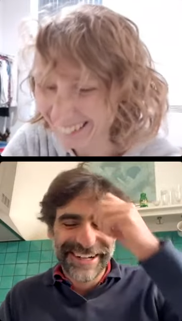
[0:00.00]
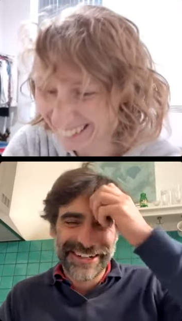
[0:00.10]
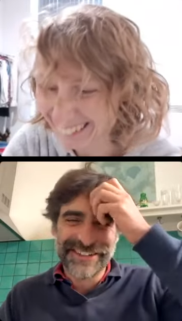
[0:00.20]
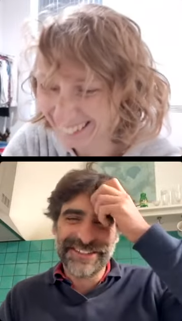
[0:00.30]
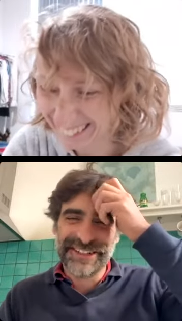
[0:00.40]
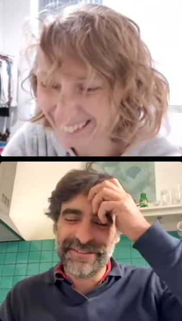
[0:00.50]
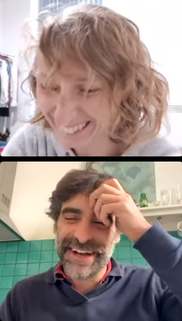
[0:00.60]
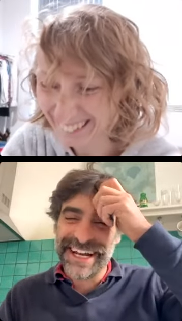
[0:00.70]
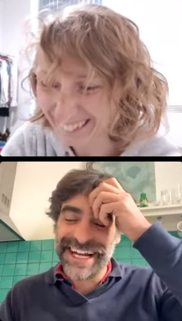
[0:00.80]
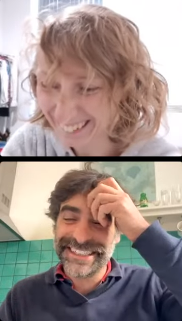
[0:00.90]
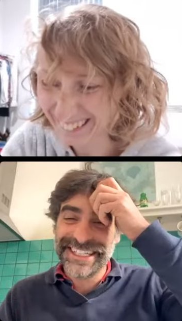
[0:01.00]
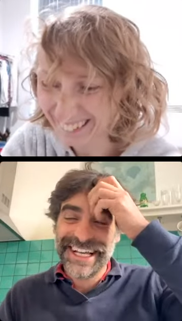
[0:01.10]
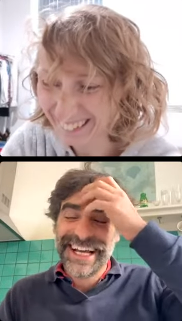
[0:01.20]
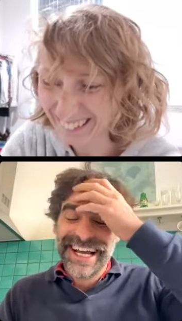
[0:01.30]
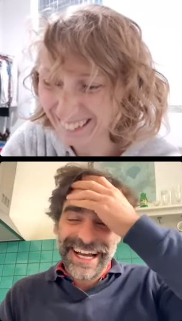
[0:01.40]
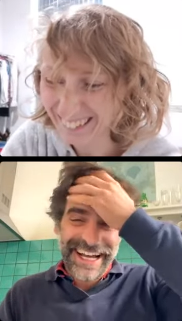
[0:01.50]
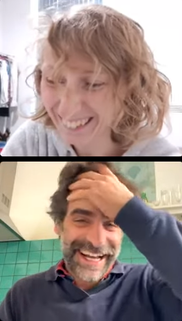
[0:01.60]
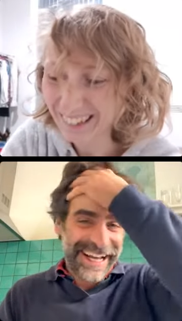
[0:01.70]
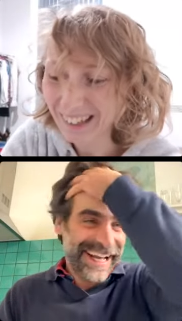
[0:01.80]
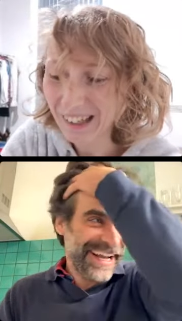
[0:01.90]
Speaker 1: could be nice.
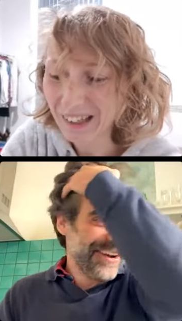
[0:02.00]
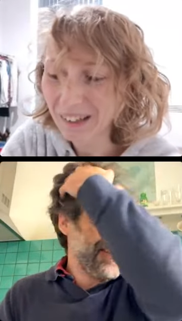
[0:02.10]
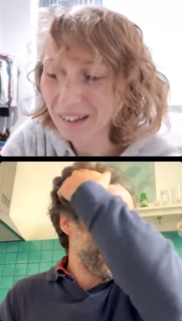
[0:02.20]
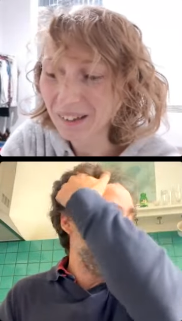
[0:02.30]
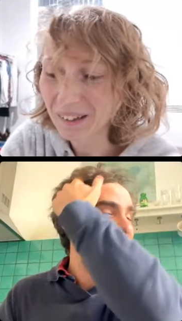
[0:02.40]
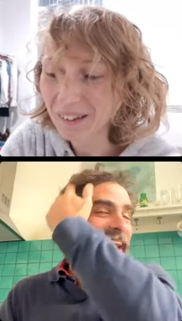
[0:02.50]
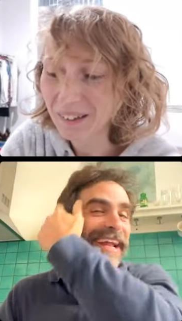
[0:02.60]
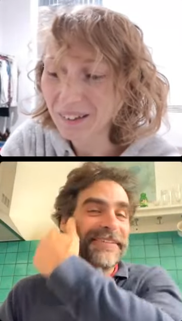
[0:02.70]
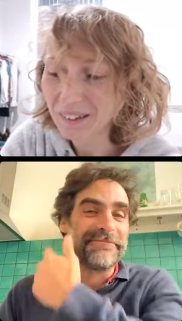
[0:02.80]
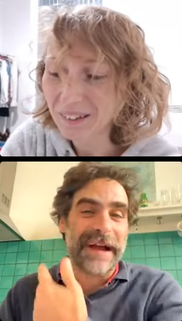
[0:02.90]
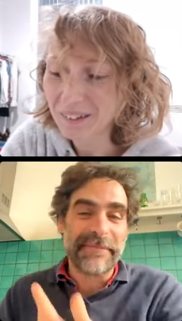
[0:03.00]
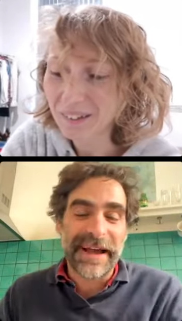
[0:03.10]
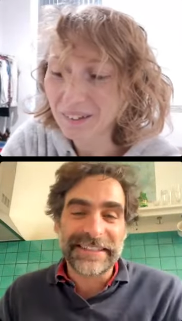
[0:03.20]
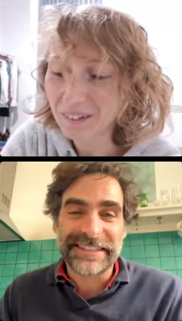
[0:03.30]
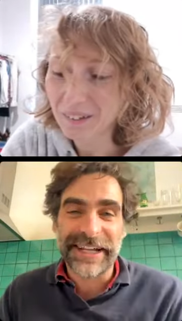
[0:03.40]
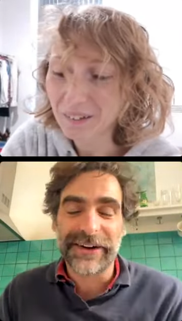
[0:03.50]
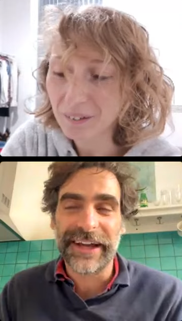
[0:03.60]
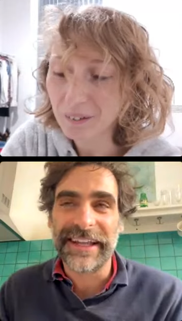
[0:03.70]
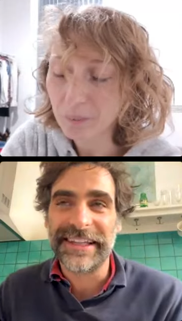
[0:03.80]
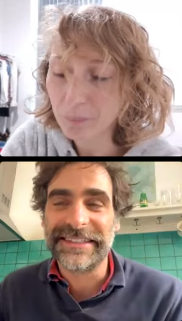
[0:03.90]
No, I like my best
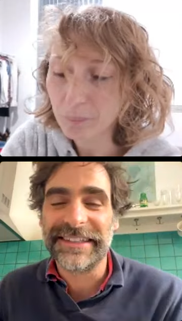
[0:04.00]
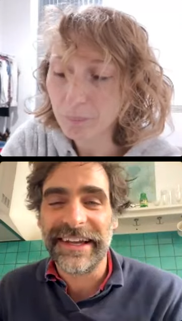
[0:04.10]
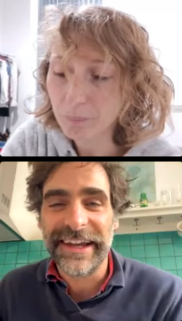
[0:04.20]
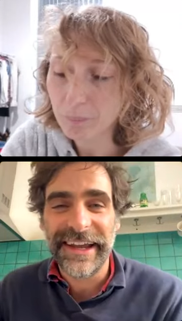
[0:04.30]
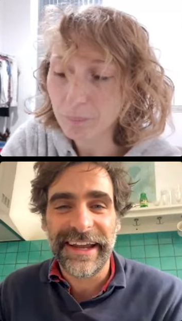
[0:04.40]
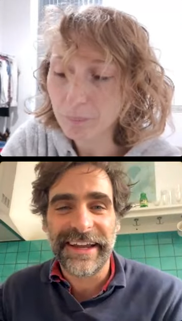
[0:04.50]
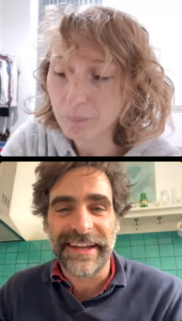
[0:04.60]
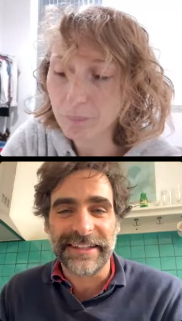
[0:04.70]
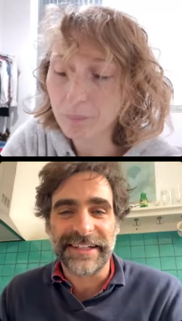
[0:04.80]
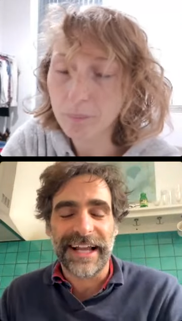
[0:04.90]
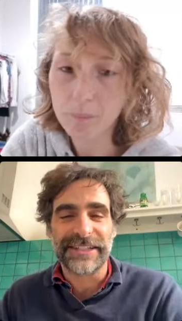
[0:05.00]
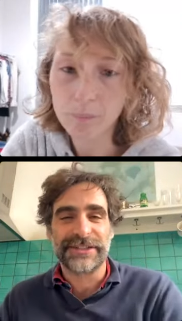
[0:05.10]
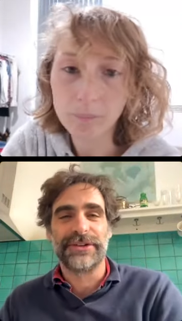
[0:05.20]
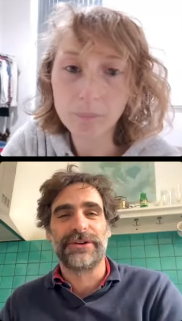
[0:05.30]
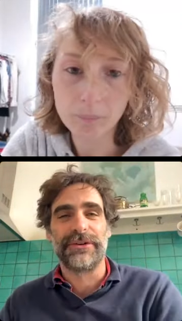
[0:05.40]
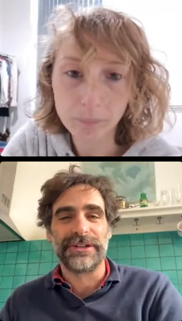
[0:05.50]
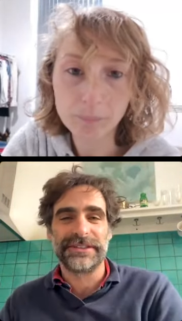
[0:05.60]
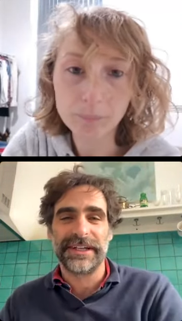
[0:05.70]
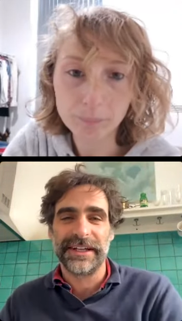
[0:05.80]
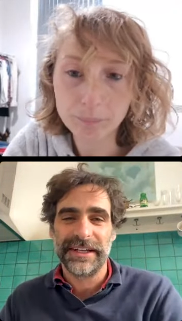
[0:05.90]
sale. It is the Chianti Classico
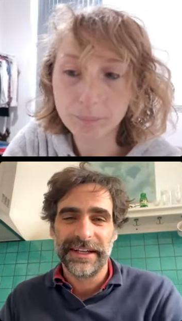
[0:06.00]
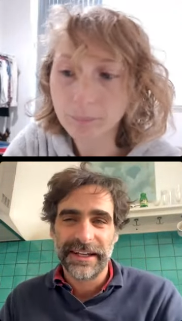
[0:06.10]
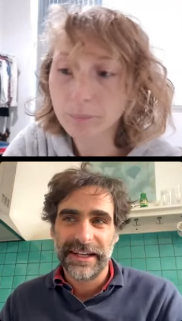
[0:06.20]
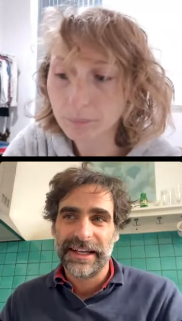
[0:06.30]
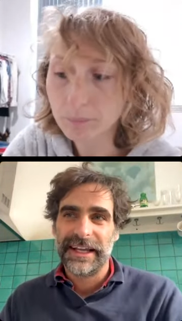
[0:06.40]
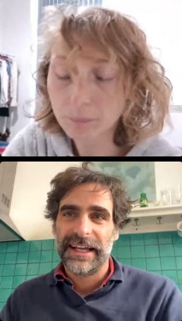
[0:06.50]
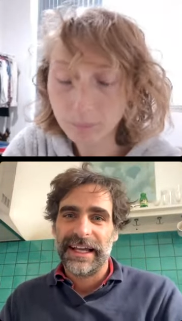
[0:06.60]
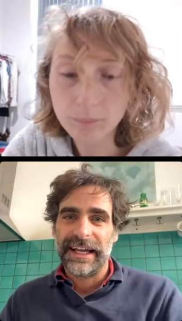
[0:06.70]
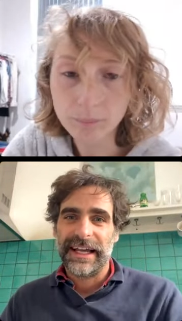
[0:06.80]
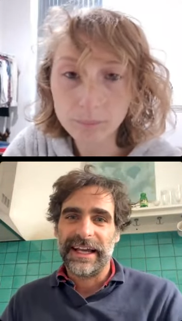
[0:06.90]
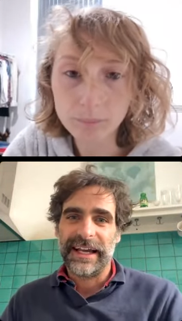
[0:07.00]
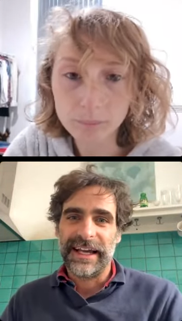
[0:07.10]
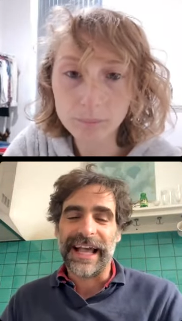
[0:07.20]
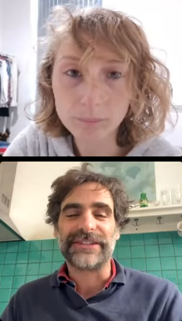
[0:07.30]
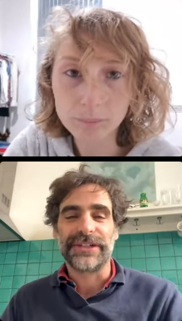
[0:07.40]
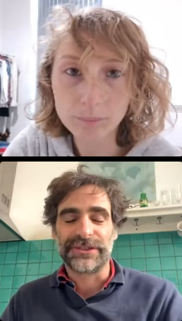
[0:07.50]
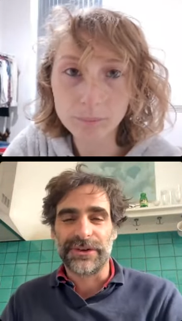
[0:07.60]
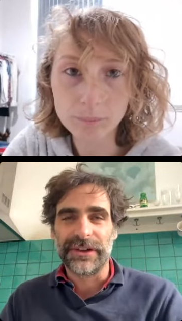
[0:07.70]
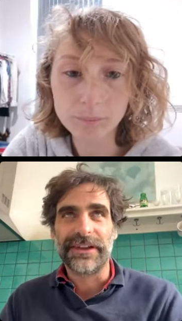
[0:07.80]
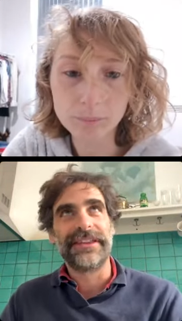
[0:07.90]
Crossing. Actually, it's
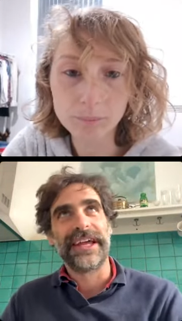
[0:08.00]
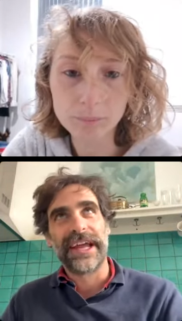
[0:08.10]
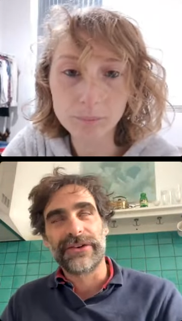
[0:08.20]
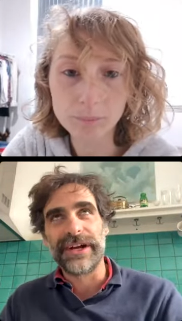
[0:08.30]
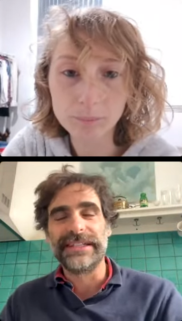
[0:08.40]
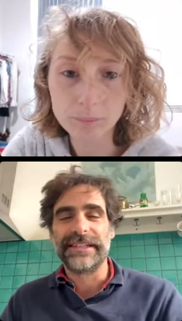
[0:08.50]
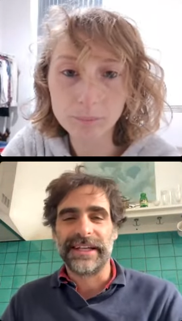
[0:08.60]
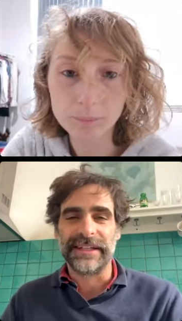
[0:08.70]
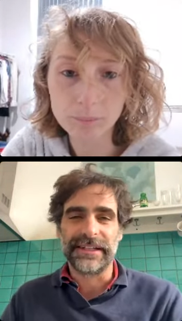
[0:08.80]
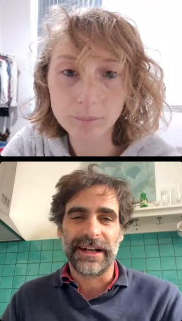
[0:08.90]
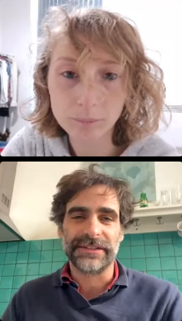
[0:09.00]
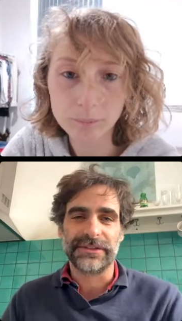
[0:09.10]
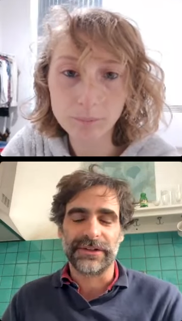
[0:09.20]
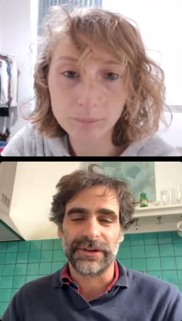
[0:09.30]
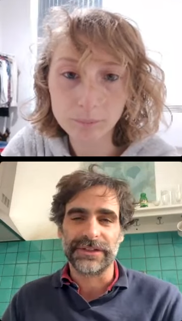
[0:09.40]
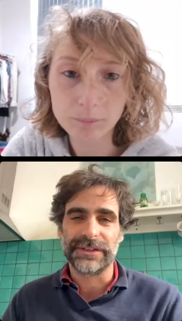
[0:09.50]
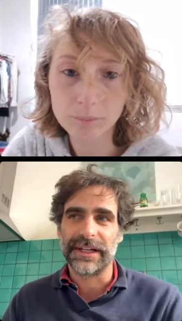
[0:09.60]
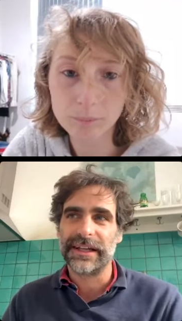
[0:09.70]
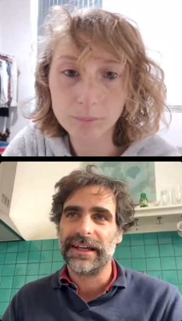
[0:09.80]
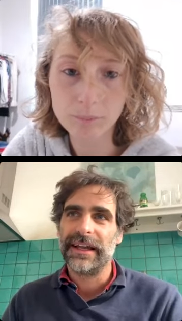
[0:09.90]
called the Great Chianti Classico
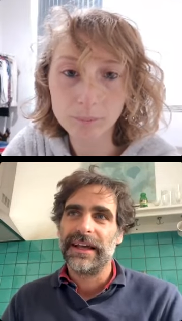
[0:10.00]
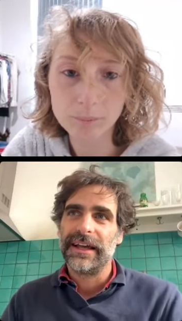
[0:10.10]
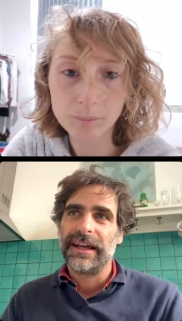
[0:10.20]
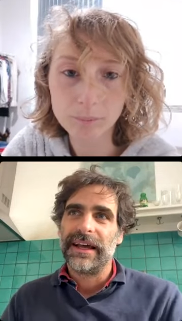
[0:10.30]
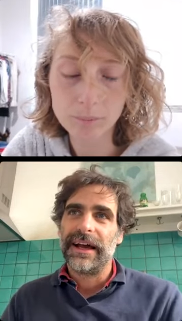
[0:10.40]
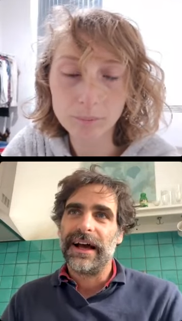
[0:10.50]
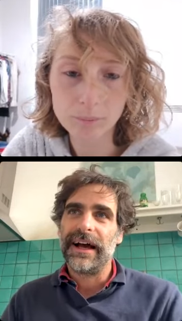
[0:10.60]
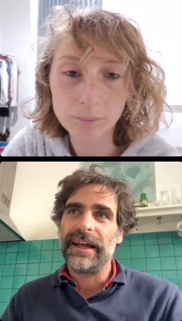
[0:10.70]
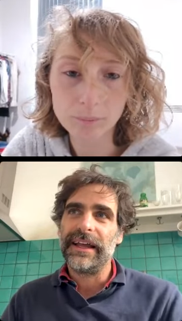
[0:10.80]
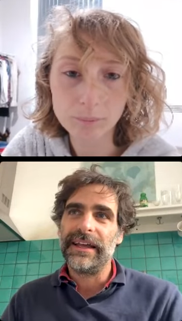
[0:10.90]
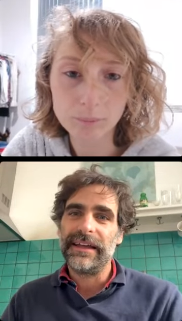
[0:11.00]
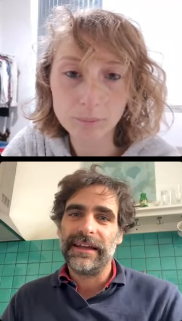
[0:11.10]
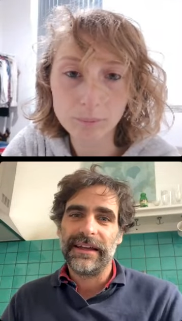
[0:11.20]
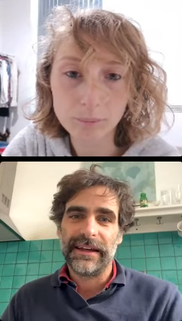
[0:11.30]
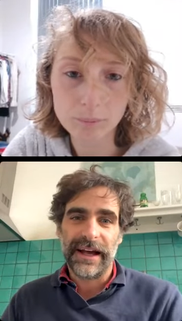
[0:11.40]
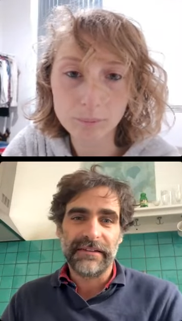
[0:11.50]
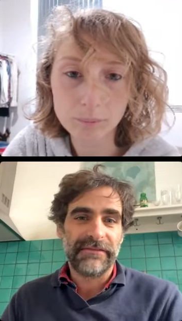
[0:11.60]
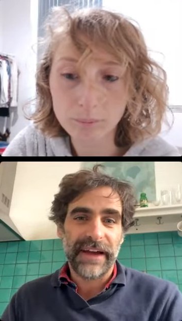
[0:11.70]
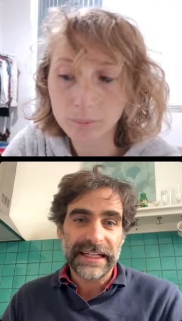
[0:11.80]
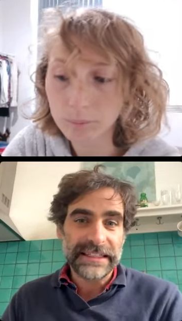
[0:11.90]
Crossing. I
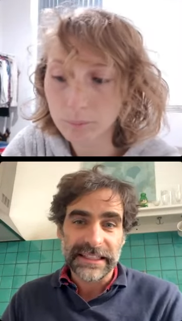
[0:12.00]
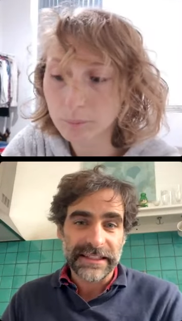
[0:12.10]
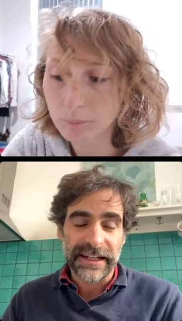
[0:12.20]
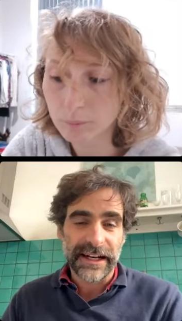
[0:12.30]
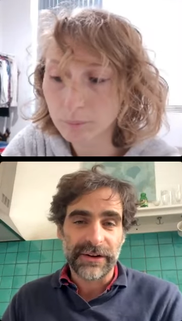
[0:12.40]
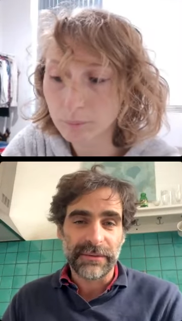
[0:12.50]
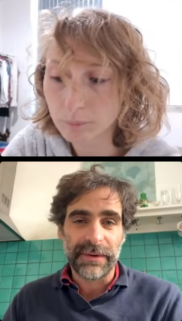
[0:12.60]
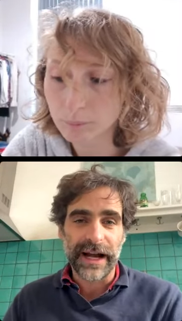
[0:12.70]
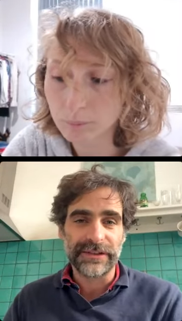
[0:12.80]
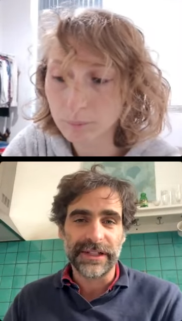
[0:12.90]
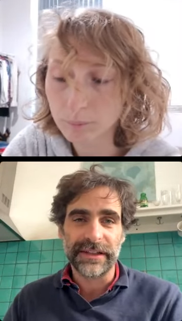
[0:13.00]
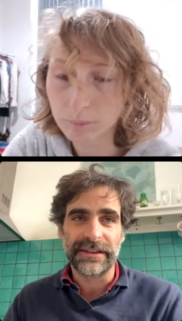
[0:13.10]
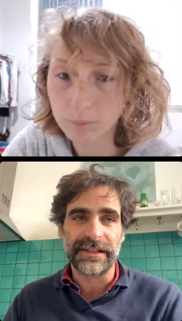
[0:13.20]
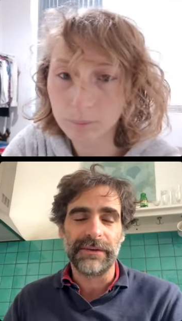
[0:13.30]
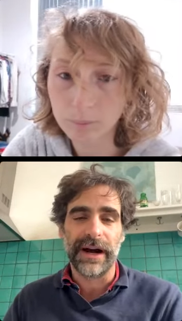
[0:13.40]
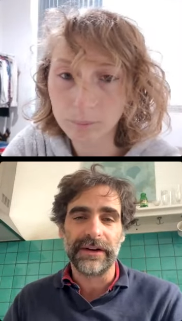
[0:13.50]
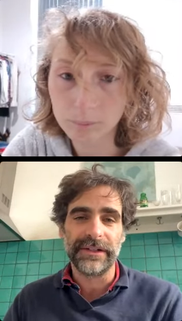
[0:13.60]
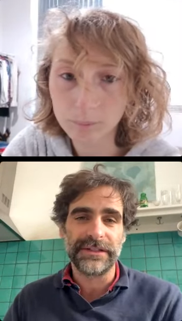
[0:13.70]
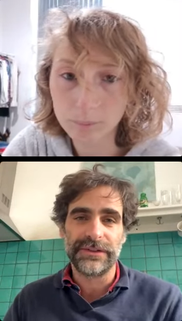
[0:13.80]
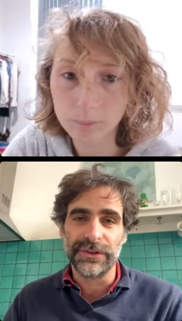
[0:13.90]
invented and I combined together 3
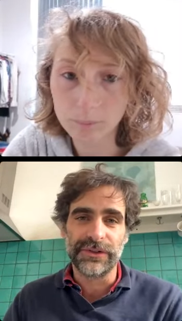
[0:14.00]
wineries to